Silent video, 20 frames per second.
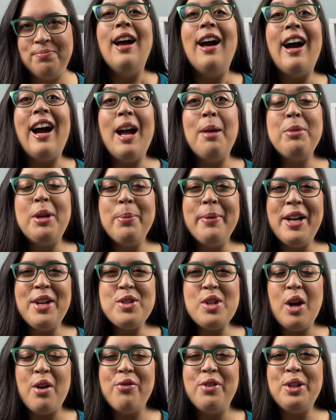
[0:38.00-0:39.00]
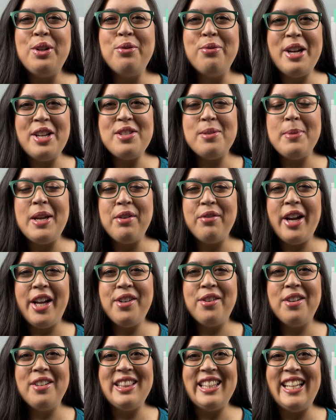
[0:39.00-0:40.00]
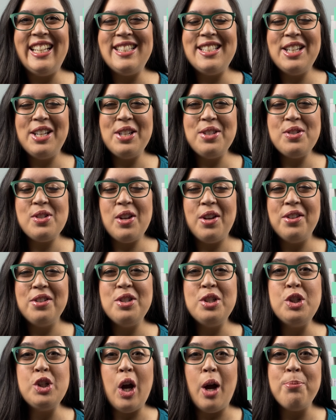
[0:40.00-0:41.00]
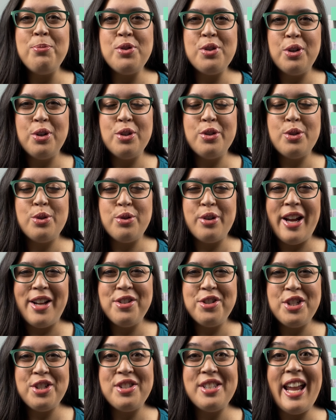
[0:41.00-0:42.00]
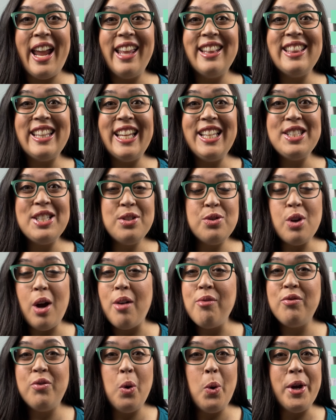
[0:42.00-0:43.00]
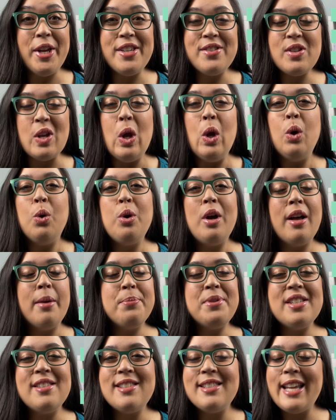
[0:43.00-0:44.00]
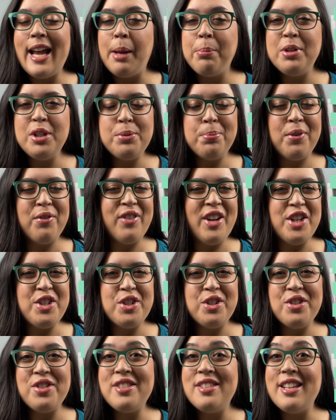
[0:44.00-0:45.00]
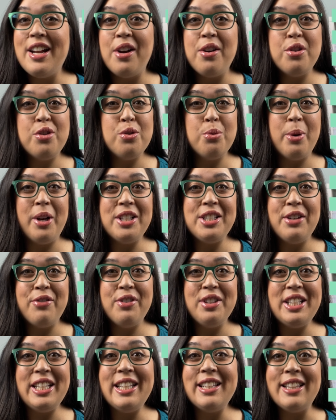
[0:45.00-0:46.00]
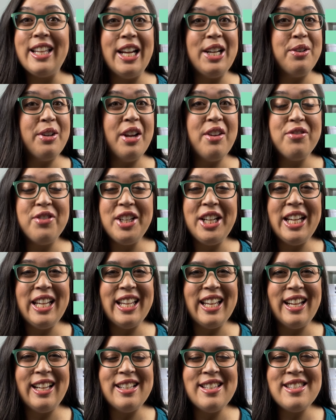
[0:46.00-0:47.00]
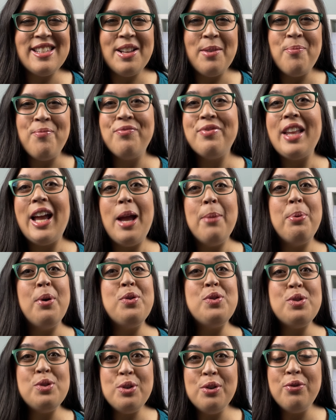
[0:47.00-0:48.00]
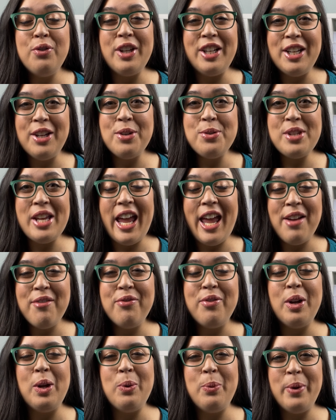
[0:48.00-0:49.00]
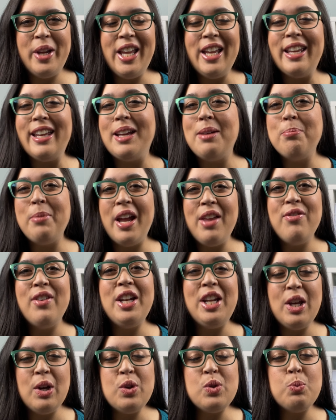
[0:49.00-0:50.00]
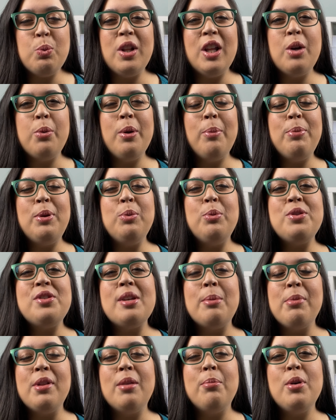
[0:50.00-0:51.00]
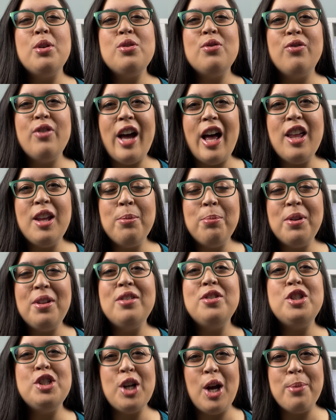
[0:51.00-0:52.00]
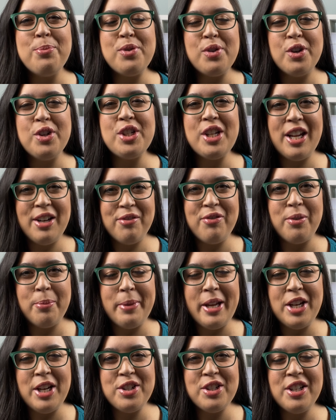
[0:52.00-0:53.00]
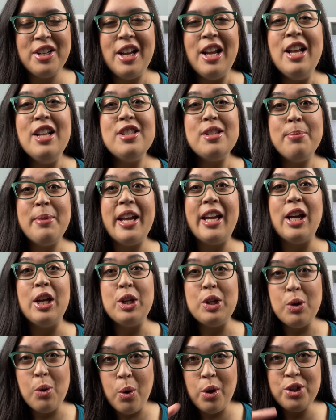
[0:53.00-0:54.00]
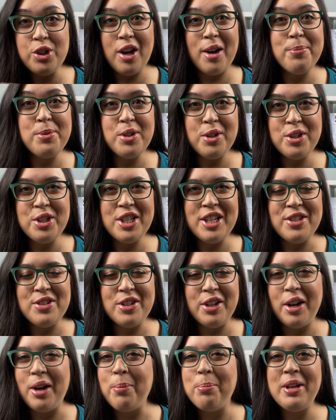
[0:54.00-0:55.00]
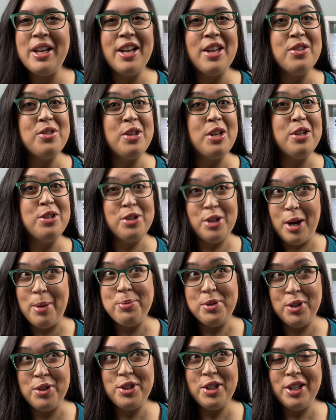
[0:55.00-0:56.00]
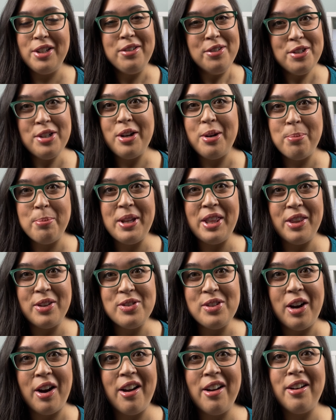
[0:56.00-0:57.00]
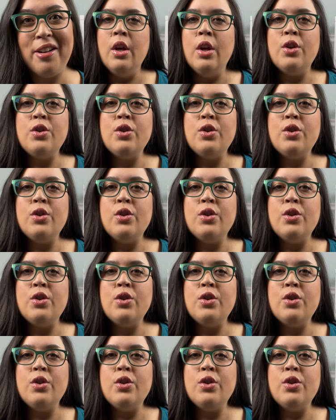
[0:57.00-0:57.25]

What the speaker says: I'm Kamara, Toffolo, resume writer, LinkedIn consultant, job search strategist, and LinkedIn top voice who helps established professionals dare to do work differently and land great fitting gigs. I post new videos every week, and my videos will equip you with some of the most valuable job search information to make your job search easier, because job searching shouldn't be this hard.